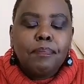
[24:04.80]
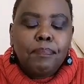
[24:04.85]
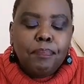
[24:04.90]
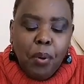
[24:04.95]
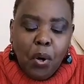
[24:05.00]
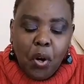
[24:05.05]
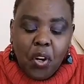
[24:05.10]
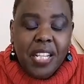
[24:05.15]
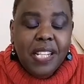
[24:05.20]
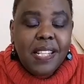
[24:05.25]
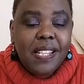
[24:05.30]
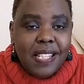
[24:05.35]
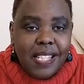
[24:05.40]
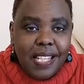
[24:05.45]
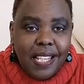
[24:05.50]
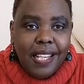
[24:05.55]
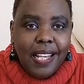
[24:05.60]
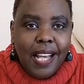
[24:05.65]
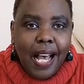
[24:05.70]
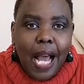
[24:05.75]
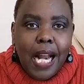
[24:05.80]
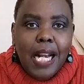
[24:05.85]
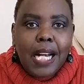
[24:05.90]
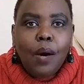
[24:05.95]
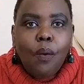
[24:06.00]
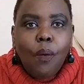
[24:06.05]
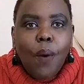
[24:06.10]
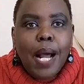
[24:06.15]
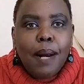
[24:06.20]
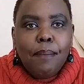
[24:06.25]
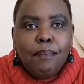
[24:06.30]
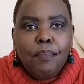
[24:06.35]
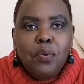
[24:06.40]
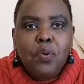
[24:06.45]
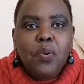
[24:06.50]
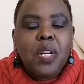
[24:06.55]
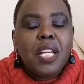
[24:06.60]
points under one book,